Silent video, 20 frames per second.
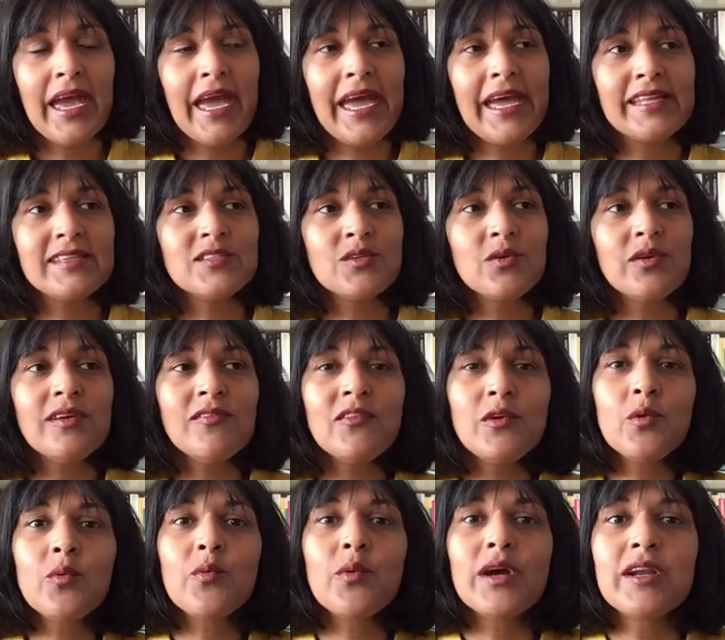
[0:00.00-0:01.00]
And so if
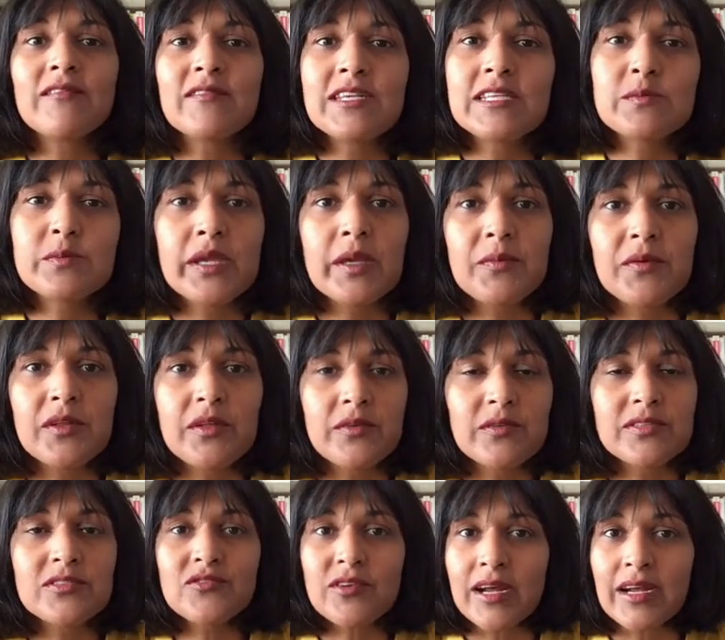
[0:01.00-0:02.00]
you're one of these
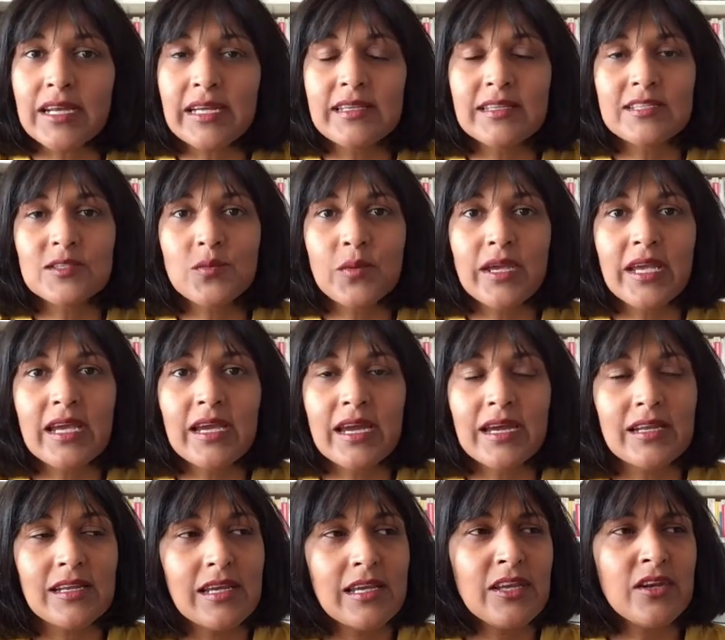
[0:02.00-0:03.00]
people struggling this week,
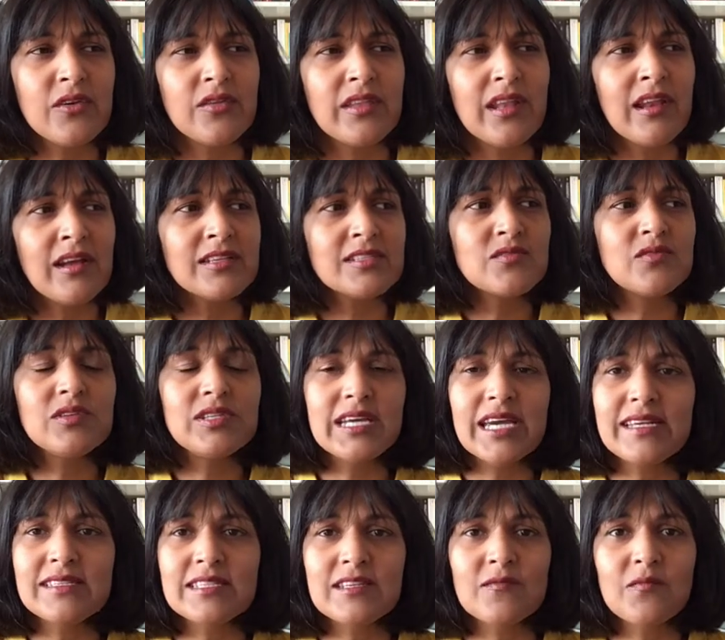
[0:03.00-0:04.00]
and you know the last few
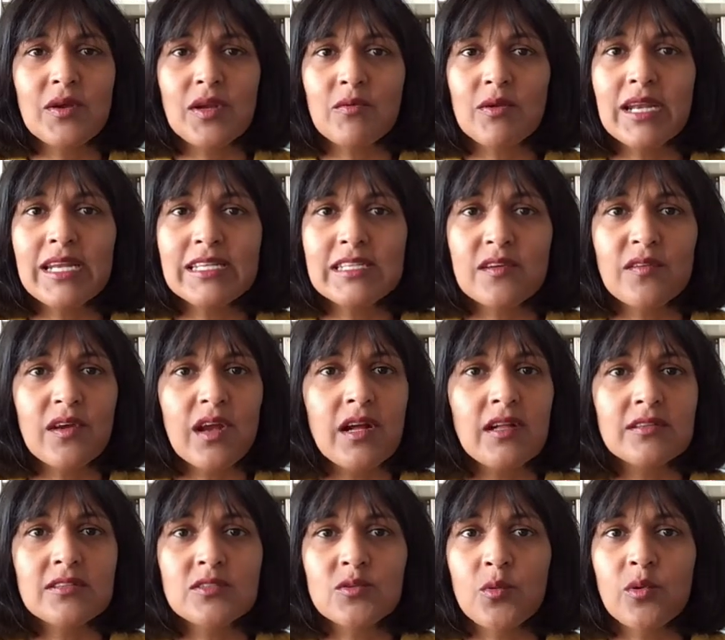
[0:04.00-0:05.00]
days have been really
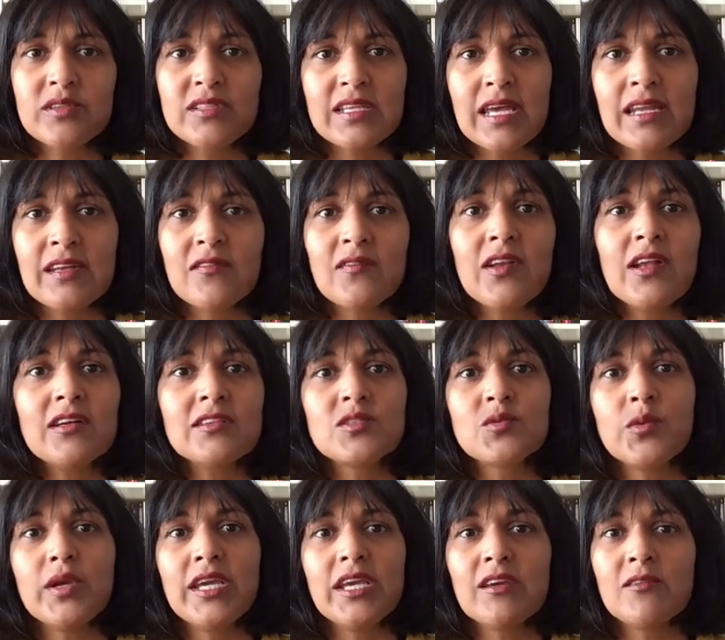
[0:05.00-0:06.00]
difficult, towards the end of
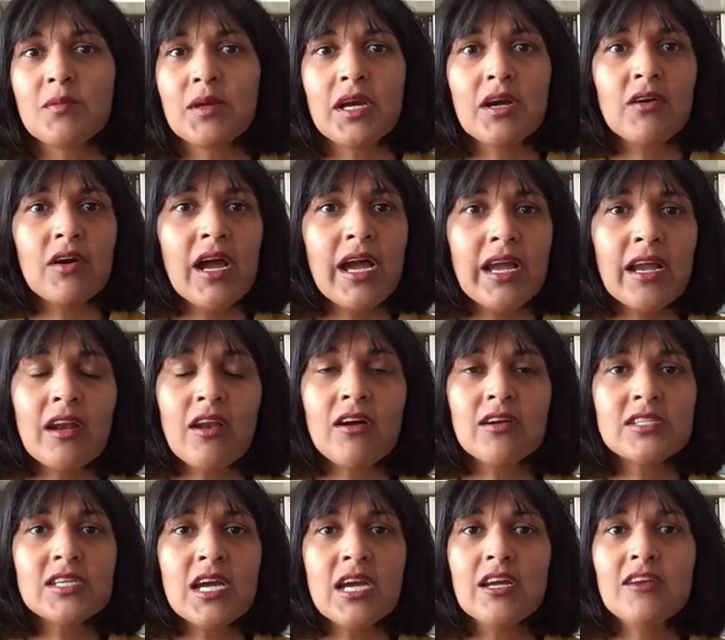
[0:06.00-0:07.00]
last week you've been crying a
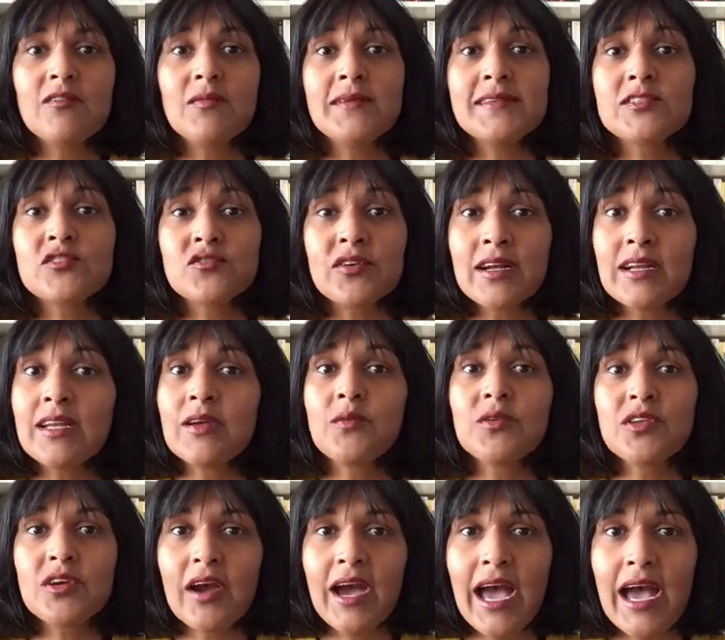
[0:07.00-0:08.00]
lot, you've been struggling
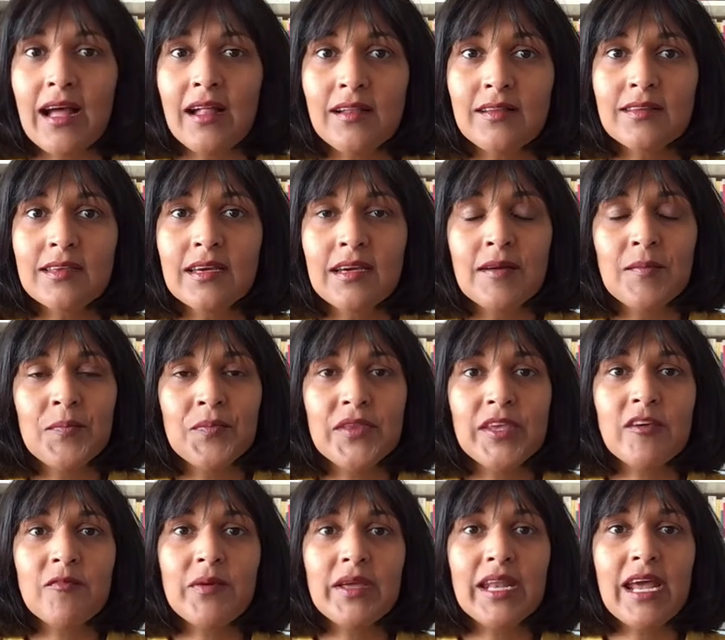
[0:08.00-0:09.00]
with your health,
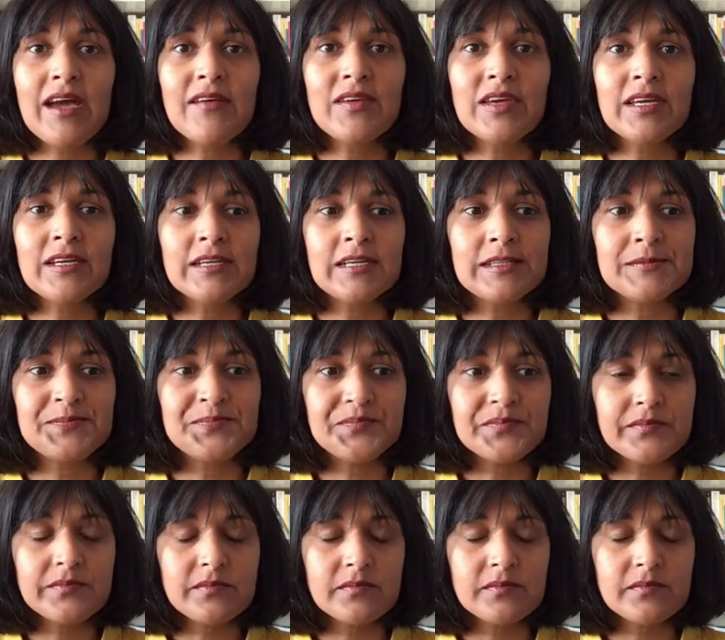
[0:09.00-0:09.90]
you've been having